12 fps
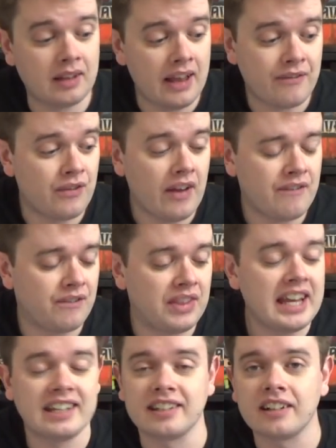if, if
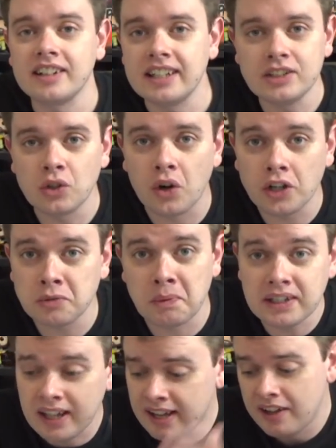they die in your
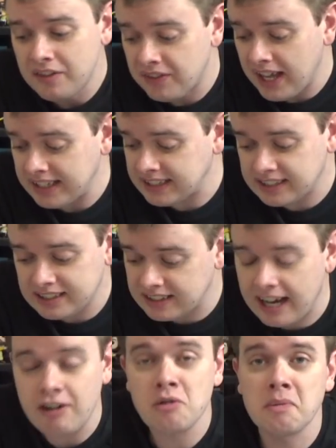hospital, that's
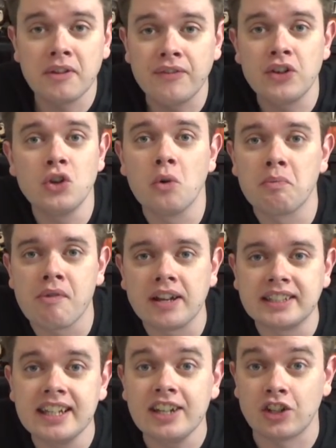terrible for your
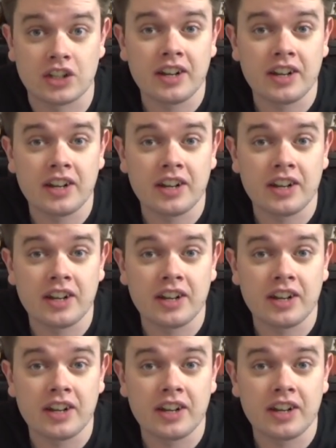prestige.